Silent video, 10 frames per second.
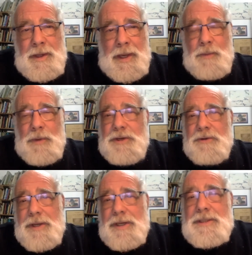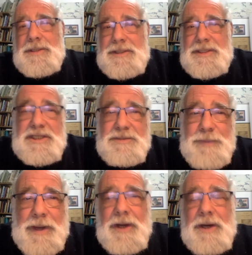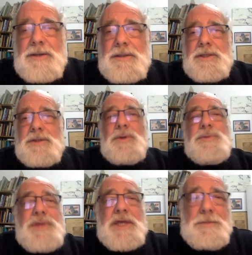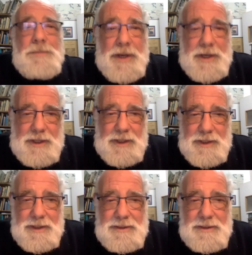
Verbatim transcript: And when you're in a despair, you don't think politically.